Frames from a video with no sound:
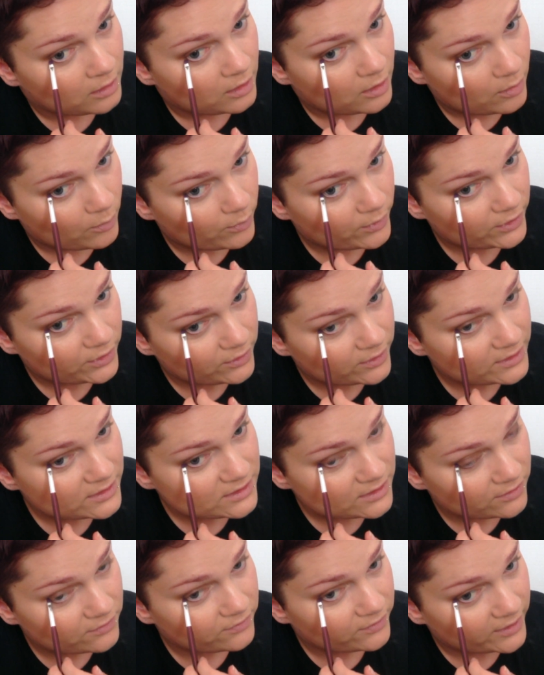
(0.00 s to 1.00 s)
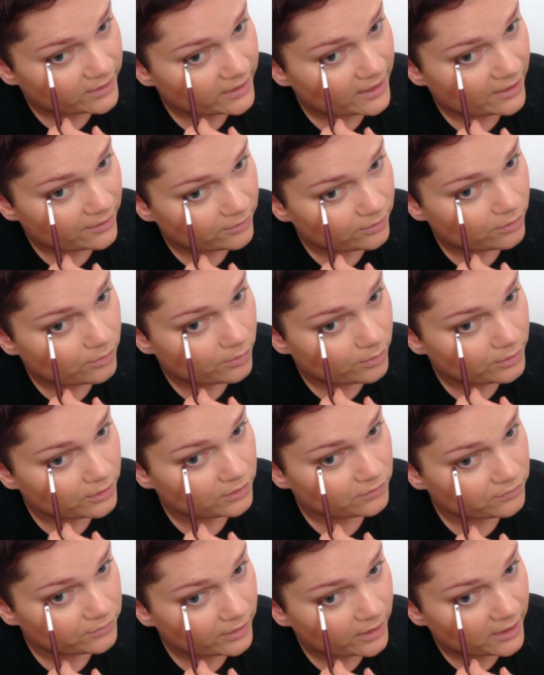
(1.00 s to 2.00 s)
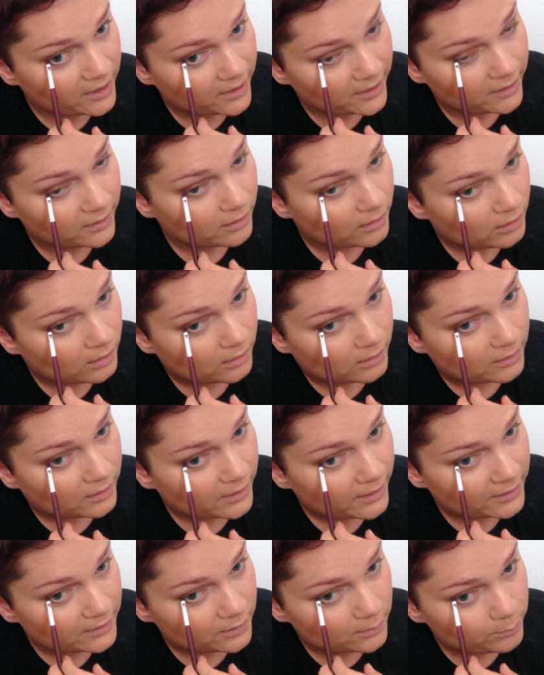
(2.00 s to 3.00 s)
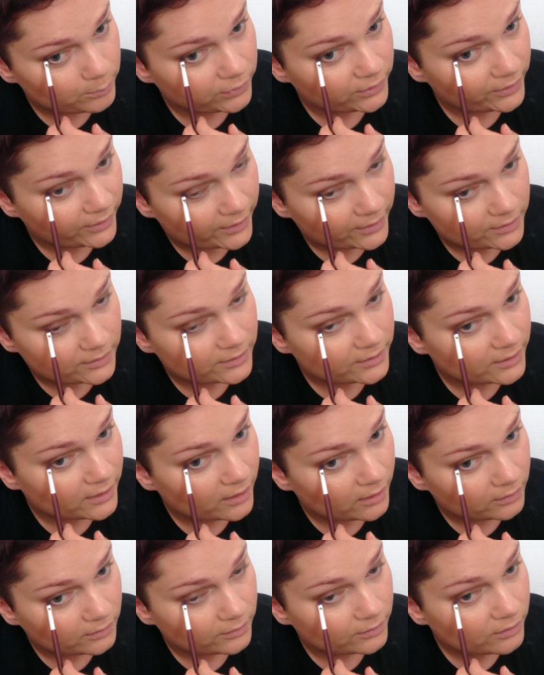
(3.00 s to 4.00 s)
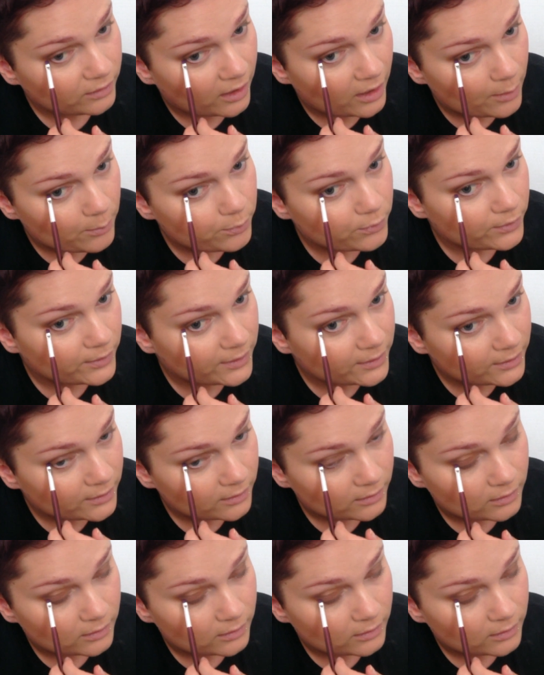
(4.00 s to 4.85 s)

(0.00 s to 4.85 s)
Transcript: And when you get to the very outer corner of your eye, kind of blend it a little upward